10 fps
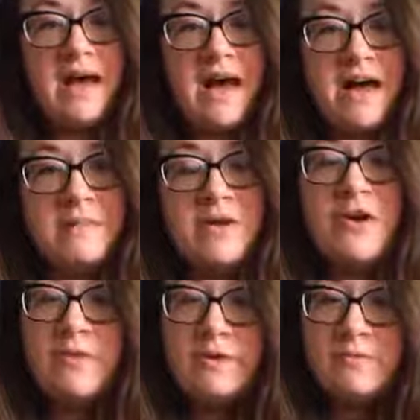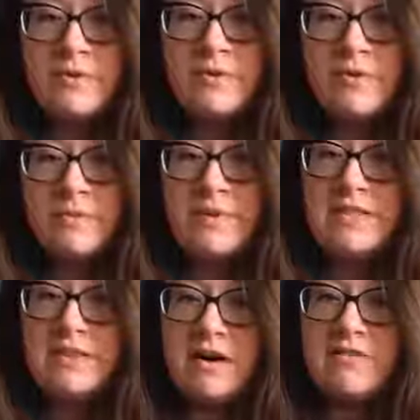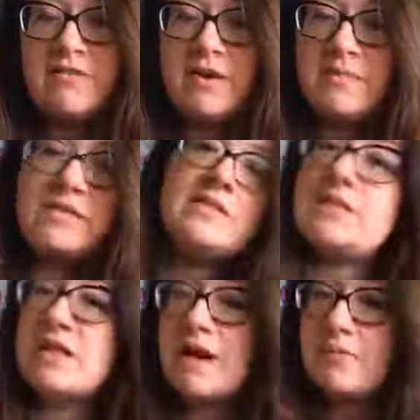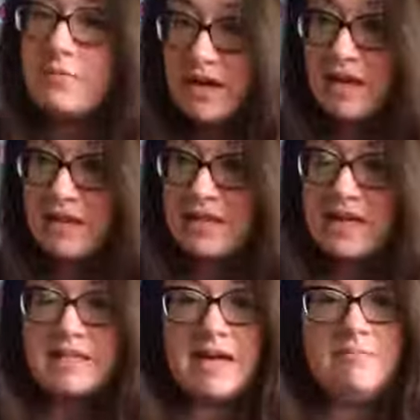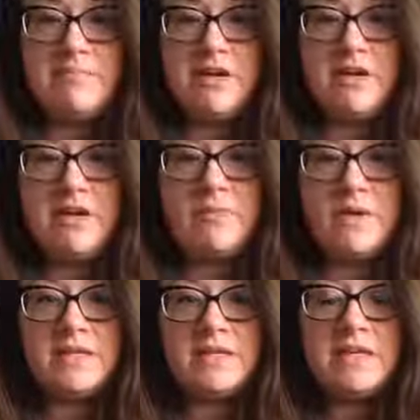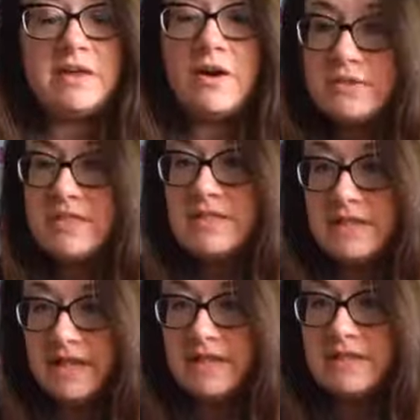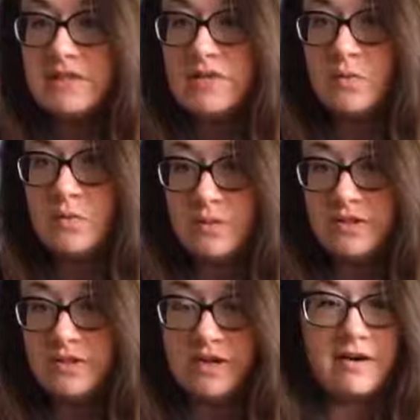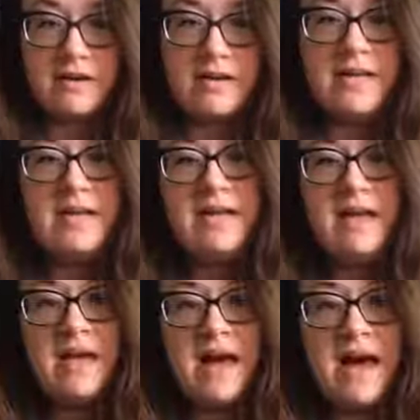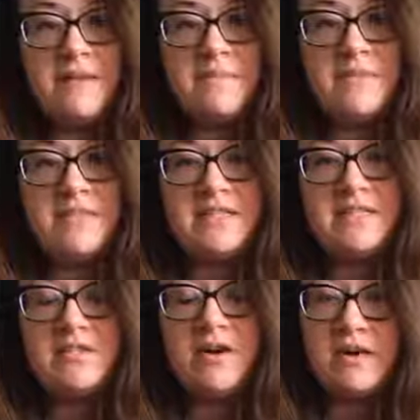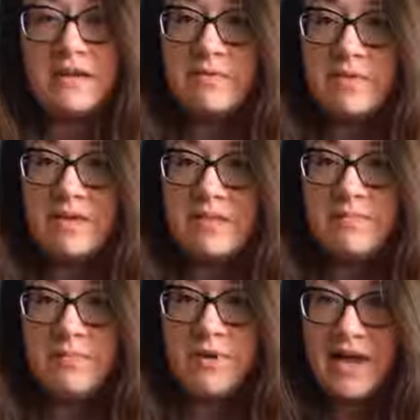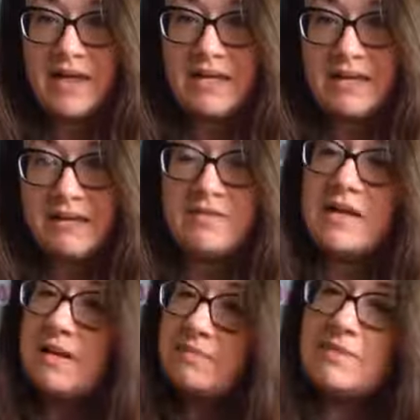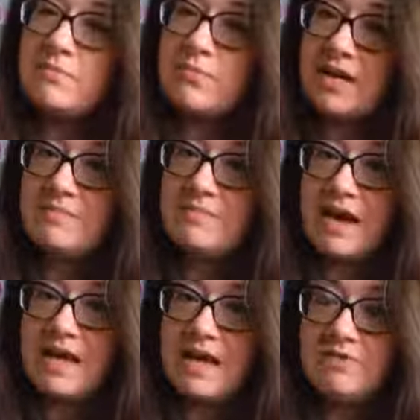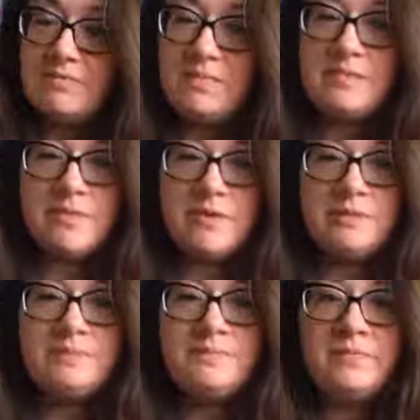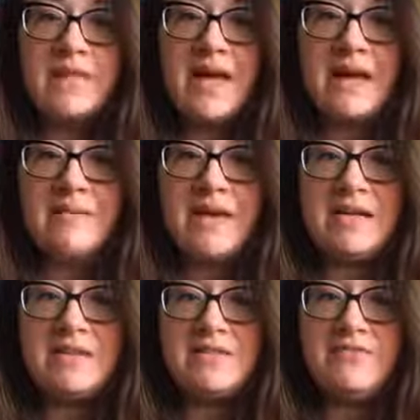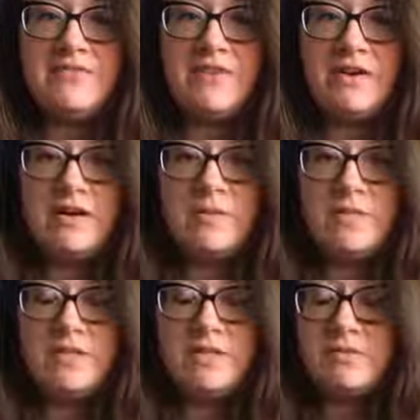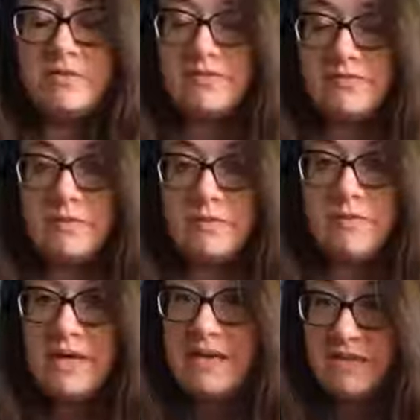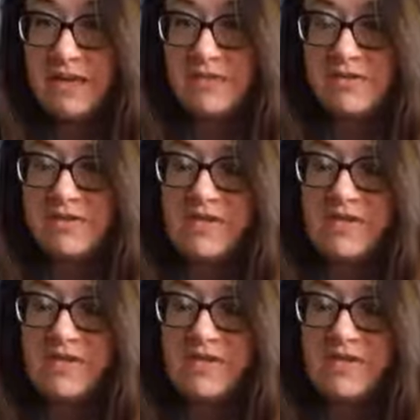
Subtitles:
A notable Northwest dog from this pre-contact time period was the Coast Salish bulldog. This is a dog that was developed and bred by Native people, and its fur was used for weaving. So